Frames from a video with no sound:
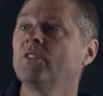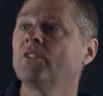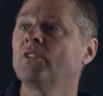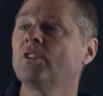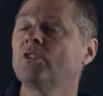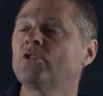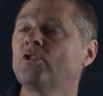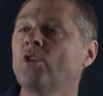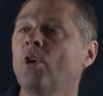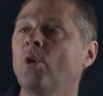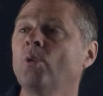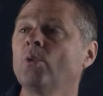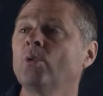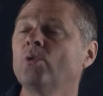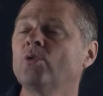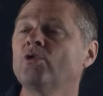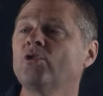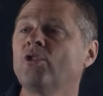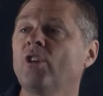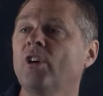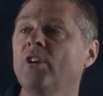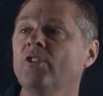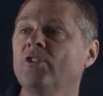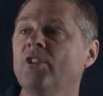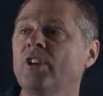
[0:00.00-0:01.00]
The total
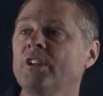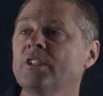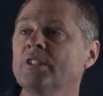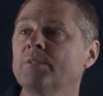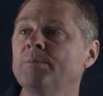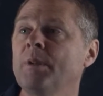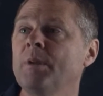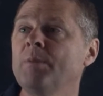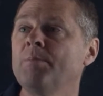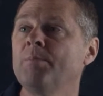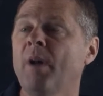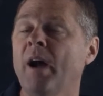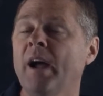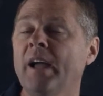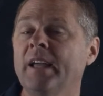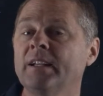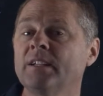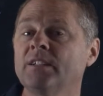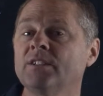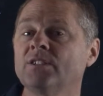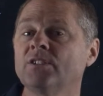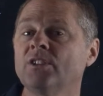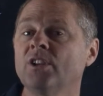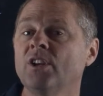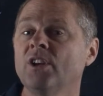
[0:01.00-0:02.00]
charge has to be
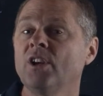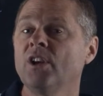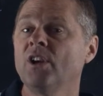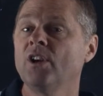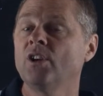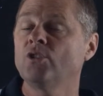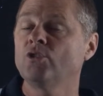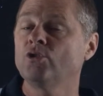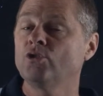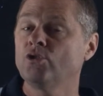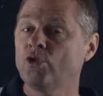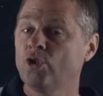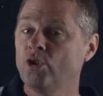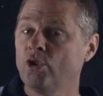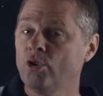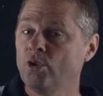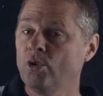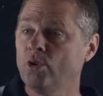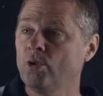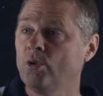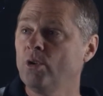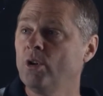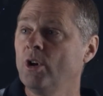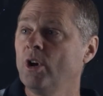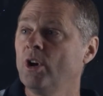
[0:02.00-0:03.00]

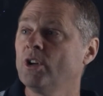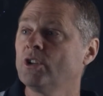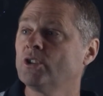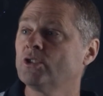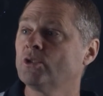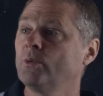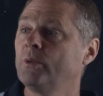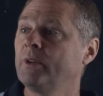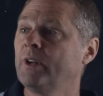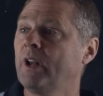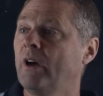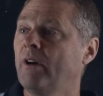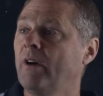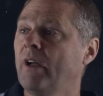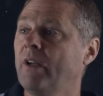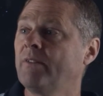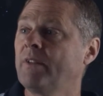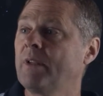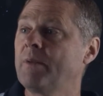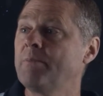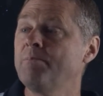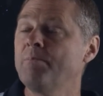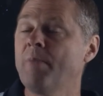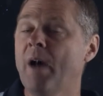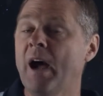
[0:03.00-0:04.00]
-2, so we now have
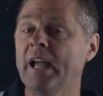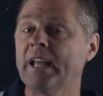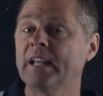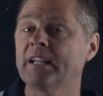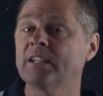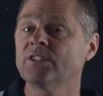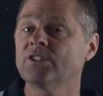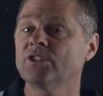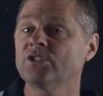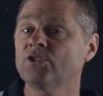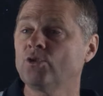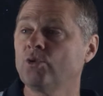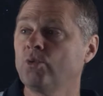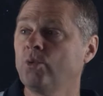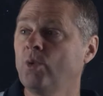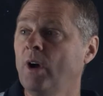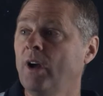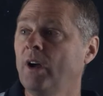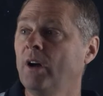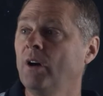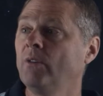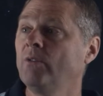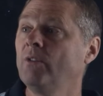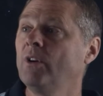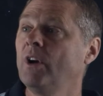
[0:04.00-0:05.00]
a
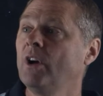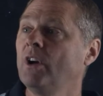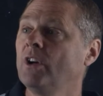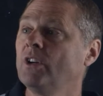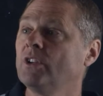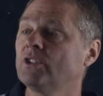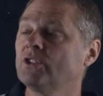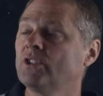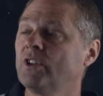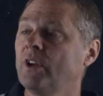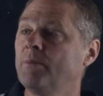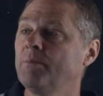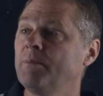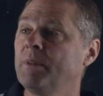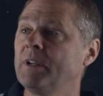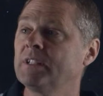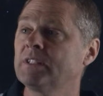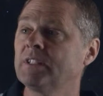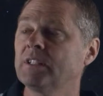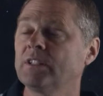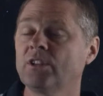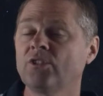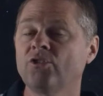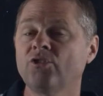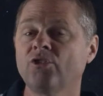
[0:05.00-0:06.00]
-12, so that
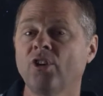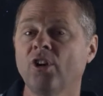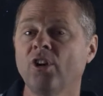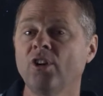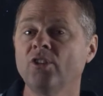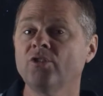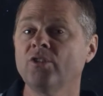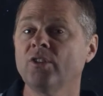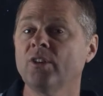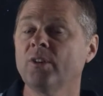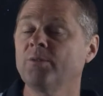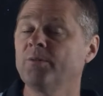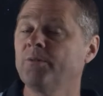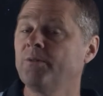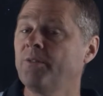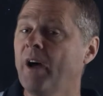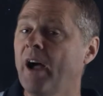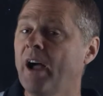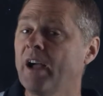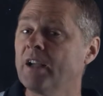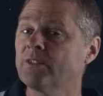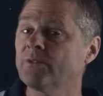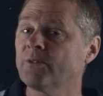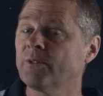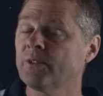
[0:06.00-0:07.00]
means that the charge of the
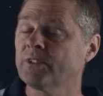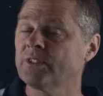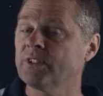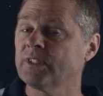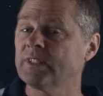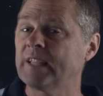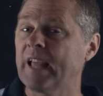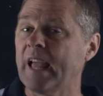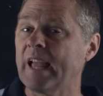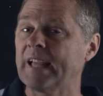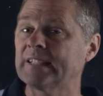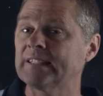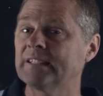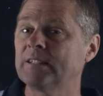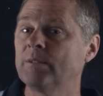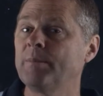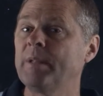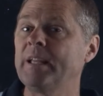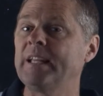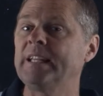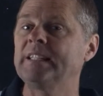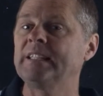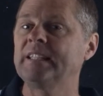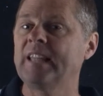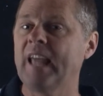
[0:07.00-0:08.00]
phosphorus has to
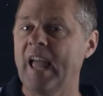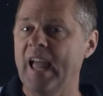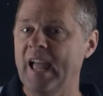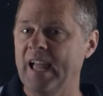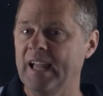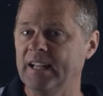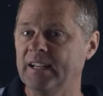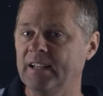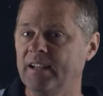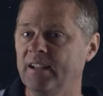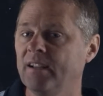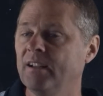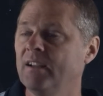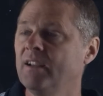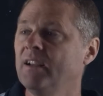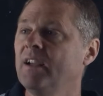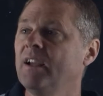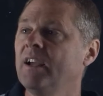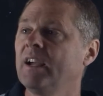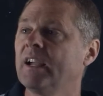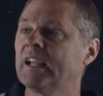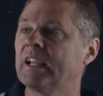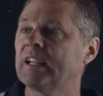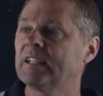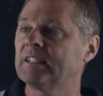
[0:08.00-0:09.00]
be 10,
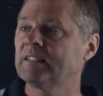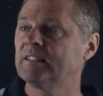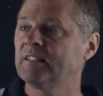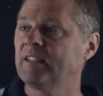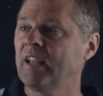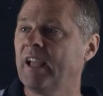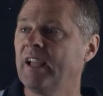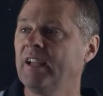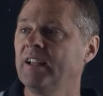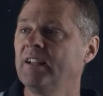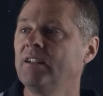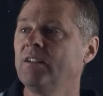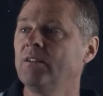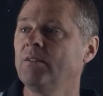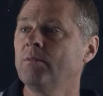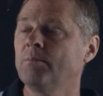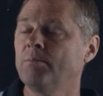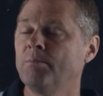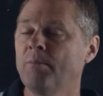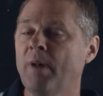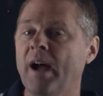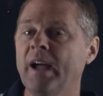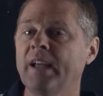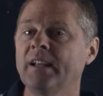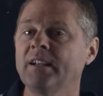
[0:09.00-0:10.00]
because 10
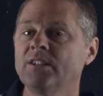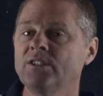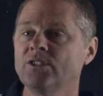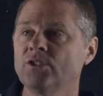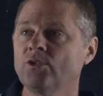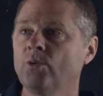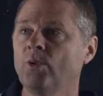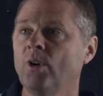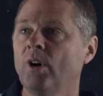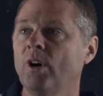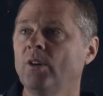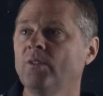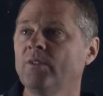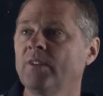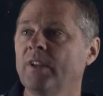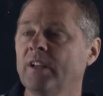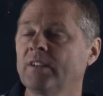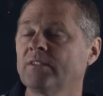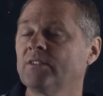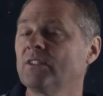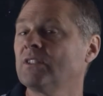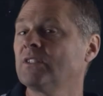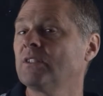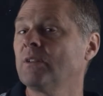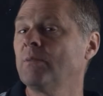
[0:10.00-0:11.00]
minus 12
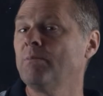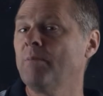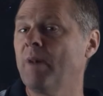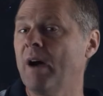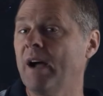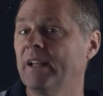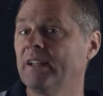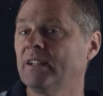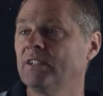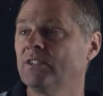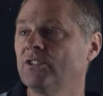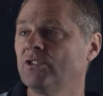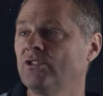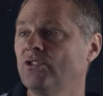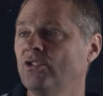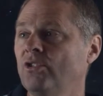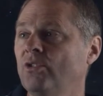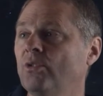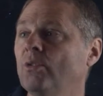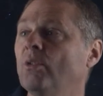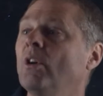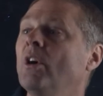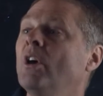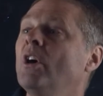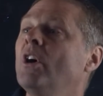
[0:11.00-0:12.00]
gives us a
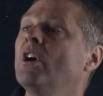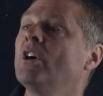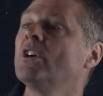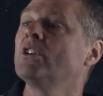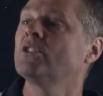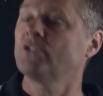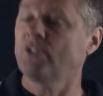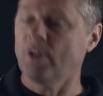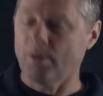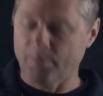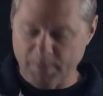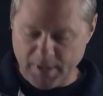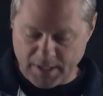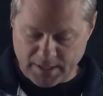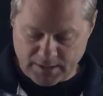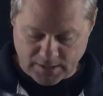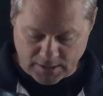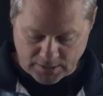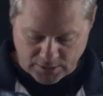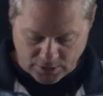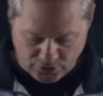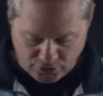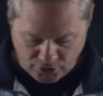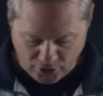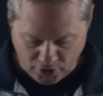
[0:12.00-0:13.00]
-2. So that means
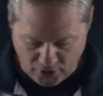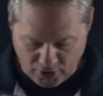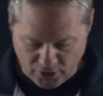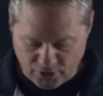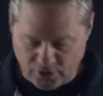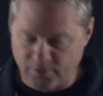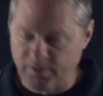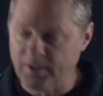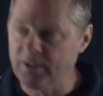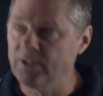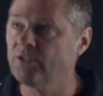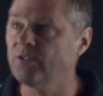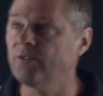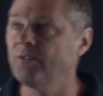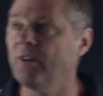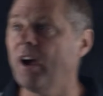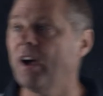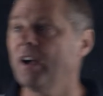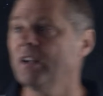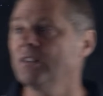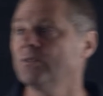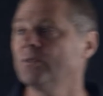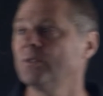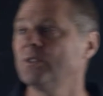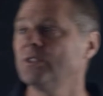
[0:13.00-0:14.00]
that the charge of each
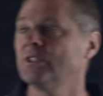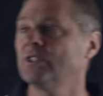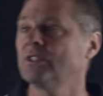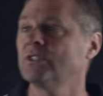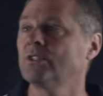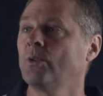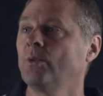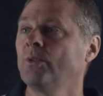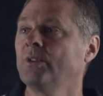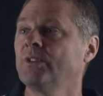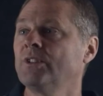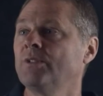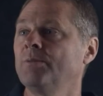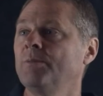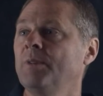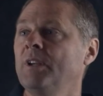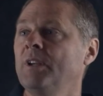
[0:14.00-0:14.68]
phosphorus is going to